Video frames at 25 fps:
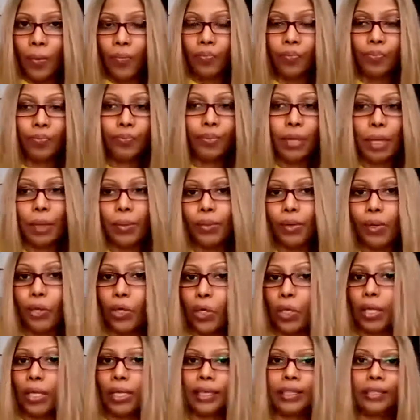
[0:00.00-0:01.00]
people
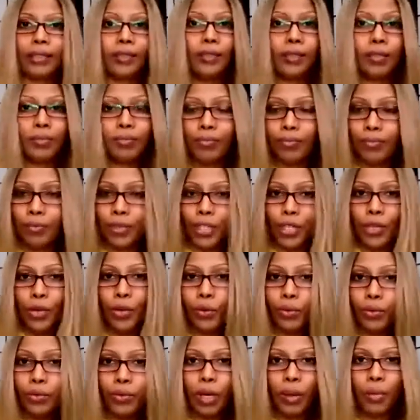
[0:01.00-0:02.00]
and
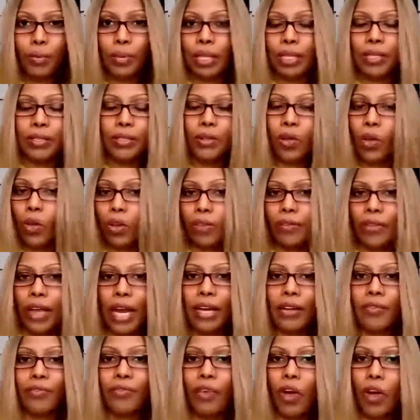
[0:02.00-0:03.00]
companies and all of that
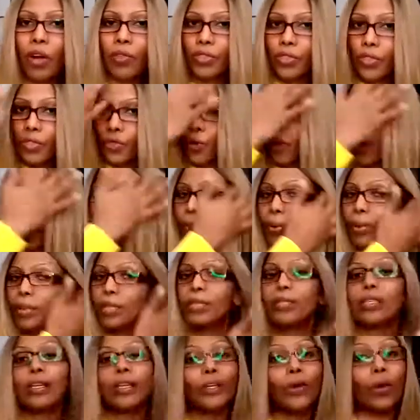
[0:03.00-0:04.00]
involved. So I'm going to
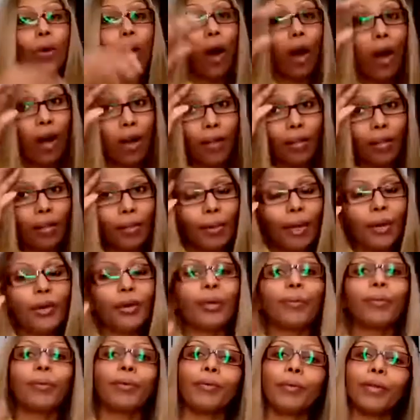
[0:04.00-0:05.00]
tell you all about it, but
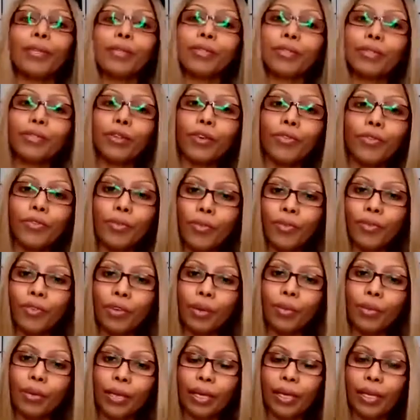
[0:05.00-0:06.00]
I'm going to start from the very
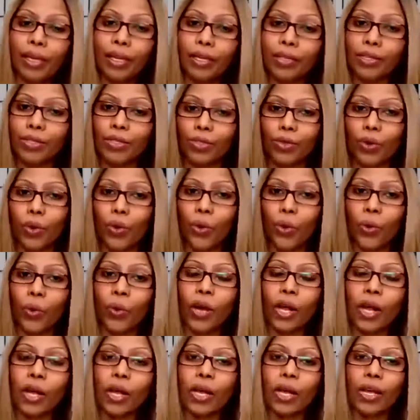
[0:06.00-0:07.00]
beginning. So
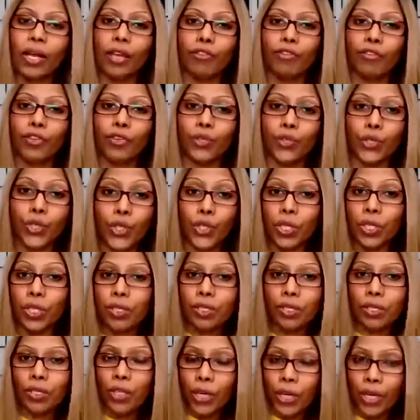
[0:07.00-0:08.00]
if you're just
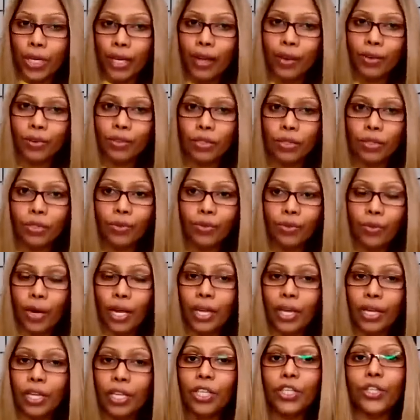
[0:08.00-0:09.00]
starting out
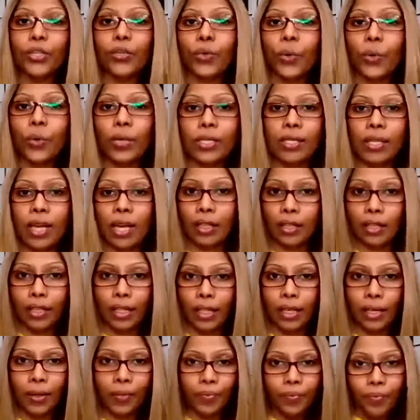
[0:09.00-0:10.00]
writing, you know exactly
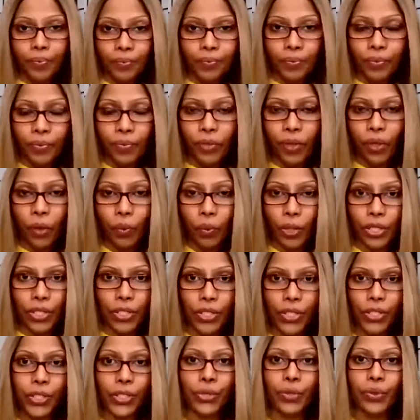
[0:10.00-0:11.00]
what to
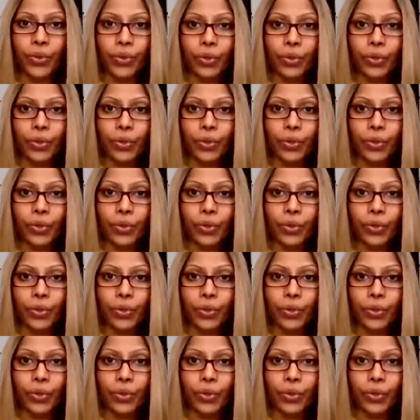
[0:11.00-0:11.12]
do